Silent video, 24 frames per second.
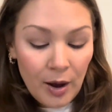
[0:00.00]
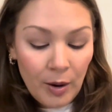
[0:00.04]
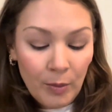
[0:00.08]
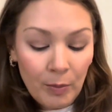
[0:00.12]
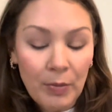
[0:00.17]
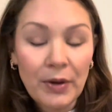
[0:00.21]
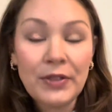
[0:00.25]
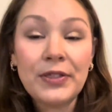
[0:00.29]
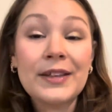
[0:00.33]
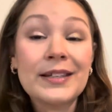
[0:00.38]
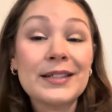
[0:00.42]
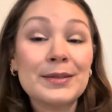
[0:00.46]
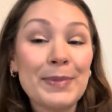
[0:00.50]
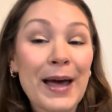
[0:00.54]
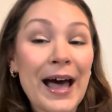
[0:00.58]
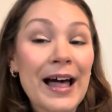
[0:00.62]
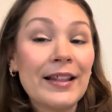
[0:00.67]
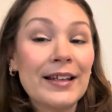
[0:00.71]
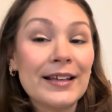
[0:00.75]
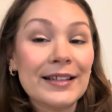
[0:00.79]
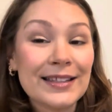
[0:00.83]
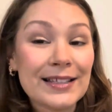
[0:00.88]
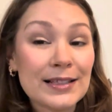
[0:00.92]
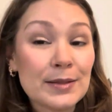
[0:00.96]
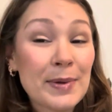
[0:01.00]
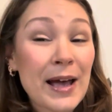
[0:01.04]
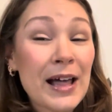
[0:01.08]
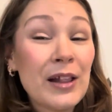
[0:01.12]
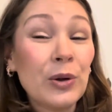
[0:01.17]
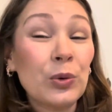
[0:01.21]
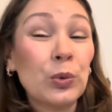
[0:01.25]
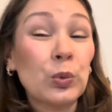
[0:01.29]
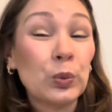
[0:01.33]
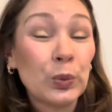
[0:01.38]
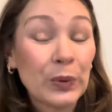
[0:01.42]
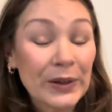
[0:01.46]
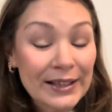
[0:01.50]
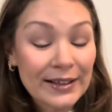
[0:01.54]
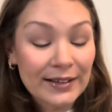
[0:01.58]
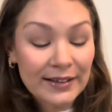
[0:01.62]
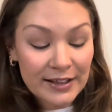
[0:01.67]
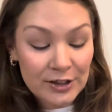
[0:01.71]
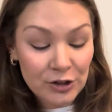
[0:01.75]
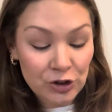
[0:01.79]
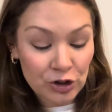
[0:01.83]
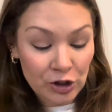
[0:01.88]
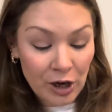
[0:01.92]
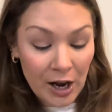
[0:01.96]
but this palette
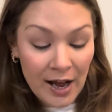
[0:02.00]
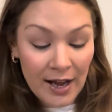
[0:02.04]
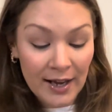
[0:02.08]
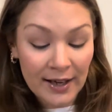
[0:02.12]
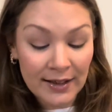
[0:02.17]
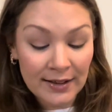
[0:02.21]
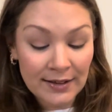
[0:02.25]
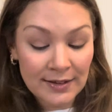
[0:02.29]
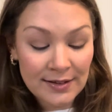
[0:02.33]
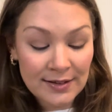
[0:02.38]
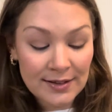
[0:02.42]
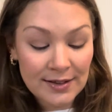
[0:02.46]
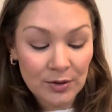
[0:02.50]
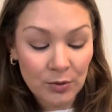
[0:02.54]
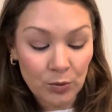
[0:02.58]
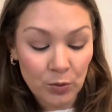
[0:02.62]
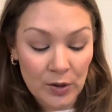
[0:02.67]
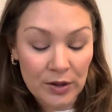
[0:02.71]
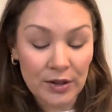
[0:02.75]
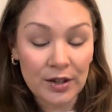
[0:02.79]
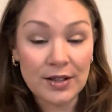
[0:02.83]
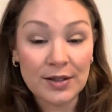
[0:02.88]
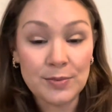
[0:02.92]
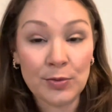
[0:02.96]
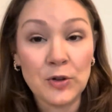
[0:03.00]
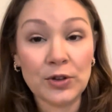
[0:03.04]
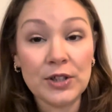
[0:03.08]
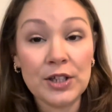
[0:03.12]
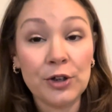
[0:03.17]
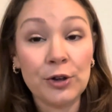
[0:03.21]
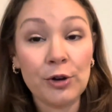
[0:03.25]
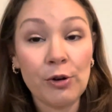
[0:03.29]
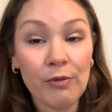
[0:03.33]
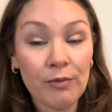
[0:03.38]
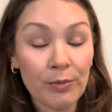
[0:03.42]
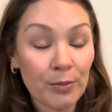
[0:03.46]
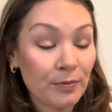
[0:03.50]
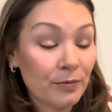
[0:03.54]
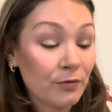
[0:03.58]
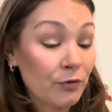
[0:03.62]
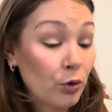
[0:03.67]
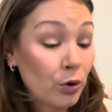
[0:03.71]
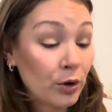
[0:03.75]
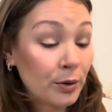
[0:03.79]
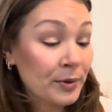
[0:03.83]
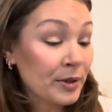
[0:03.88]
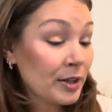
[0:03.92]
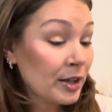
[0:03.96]
really shines with its multi-chrome
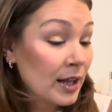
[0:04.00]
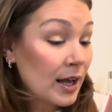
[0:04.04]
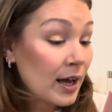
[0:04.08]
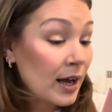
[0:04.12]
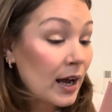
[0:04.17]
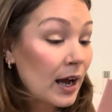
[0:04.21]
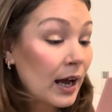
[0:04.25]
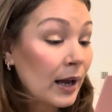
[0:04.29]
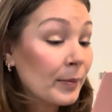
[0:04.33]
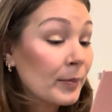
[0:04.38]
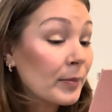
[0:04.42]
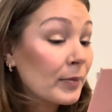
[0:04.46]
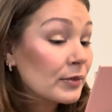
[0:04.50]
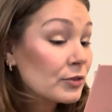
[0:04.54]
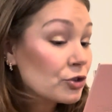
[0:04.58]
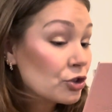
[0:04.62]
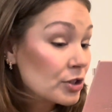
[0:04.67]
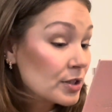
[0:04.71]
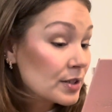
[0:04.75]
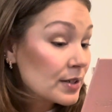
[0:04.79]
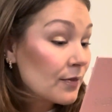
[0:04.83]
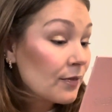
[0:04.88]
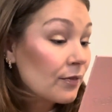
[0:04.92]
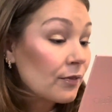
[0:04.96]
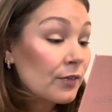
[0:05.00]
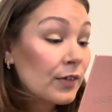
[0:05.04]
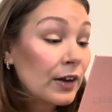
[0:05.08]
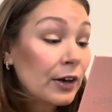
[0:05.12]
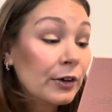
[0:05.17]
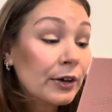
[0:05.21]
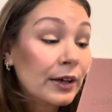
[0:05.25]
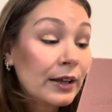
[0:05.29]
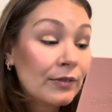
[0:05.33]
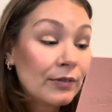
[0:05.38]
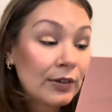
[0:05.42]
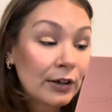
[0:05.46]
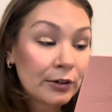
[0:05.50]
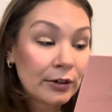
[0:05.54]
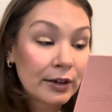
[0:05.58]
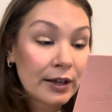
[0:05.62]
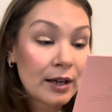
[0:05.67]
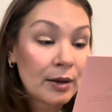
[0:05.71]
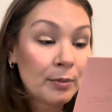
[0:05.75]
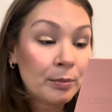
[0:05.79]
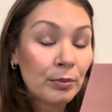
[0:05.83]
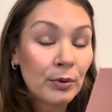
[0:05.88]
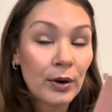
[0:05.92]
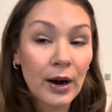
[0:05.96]
formula. I'm just very, very
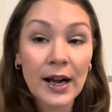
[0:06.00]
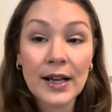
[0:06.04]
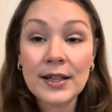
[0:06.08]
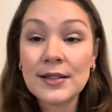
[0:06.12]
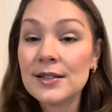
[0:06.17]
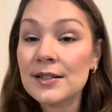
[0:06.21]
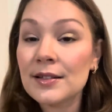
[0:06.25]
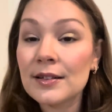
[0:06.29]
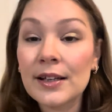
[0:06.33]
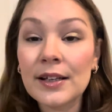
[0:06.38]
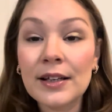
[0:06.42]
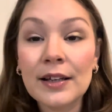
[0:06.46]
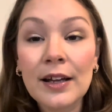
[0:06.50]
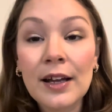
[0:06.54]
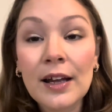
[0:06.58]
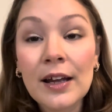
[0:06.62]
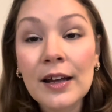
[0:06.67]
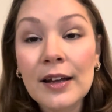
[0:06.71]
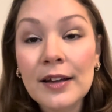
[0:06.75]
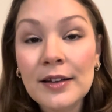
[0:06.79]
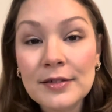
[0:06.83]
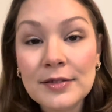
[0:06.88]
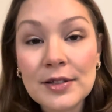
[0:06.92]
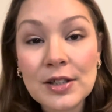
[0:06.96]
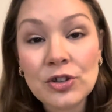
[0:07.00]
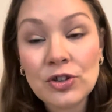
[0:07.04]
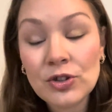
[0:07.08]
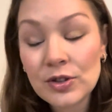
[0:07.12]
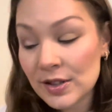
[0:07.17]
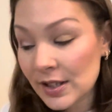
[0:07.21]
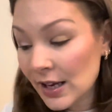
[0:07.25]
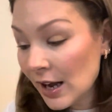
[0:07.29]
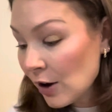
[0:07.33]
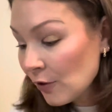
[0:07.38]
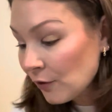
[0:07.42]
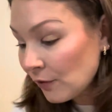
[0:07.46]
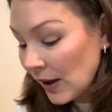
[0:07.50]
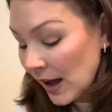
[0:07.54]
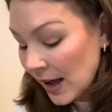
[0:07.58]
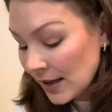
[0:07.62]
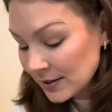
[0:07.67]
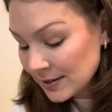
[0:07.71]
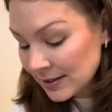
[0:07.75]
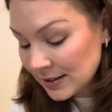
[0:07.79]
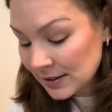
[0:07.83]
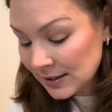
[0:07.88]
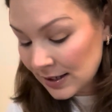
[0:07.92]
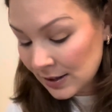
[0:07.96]
impressed. Like, did you see how
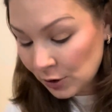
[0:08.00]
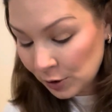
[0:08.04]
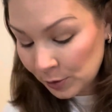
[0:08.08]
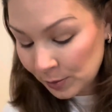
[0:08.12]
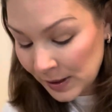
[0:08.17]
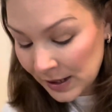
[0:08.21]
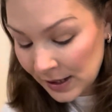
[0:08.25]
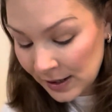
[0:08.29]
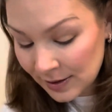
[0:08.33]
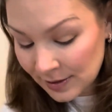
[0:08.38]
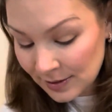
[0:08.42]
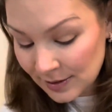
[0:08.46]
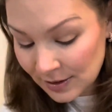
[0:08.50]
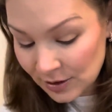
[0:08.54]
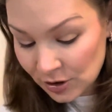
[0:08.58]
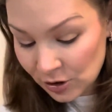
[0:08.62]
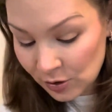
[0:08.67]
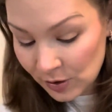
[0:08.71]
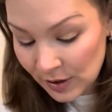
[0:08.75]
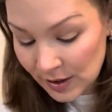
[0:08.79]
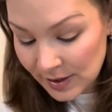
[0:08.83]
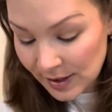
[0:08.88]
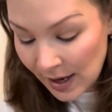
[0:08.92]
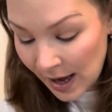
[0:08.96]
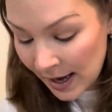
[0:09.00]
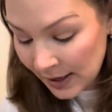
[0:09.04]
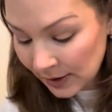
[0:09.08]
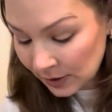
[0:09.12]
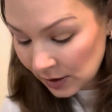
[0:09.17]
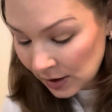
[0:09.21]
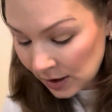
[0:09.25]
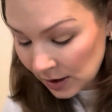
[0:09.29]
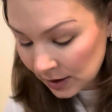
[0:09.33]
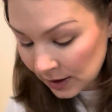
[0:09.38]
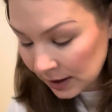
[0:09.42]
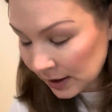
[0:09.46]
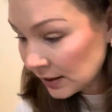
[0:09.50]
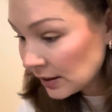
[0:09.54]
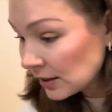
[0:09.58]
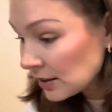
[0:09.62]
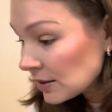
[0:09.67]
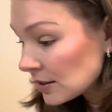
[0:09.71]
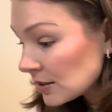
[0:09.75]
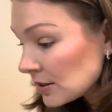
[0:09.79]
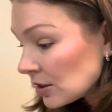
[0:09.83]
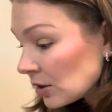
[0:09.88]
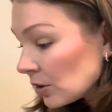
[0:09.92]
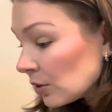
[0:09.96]
fast it took me to do this eye look? I need
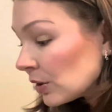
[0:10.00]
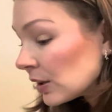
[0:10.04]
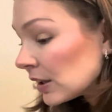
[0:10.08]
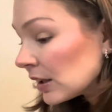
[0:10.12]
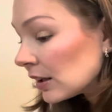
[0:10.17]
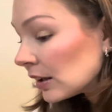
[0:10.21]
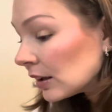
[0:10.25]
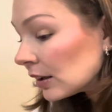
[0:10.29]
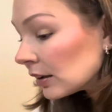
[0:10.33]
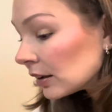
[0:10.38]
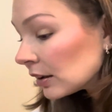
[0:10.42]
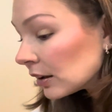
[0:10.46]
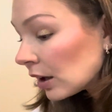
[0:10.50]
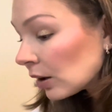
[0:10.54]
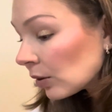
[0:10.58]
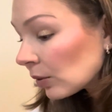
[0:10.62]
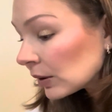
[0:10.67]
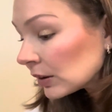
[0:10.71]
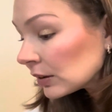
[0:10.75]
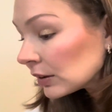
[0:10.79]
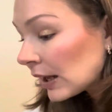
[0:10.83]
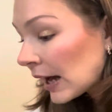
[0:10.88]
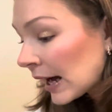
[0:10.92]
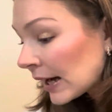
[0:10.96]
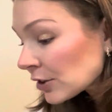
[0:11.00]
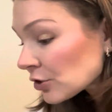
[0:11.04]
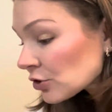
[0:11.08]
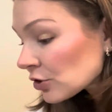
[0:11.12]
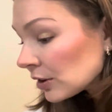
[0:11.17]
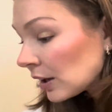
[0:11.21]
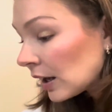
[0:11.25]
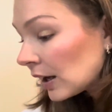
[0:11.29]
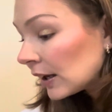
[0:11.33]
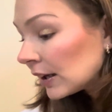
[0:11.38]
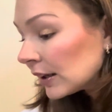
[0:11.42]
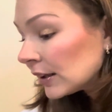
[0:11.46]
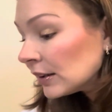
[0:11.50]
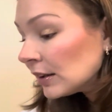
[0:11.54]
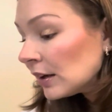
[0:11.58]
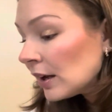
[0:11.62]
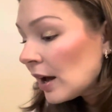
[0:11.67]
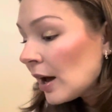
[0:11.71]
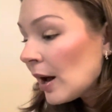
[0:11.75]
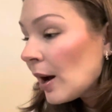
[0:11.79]
to do the lower lash line.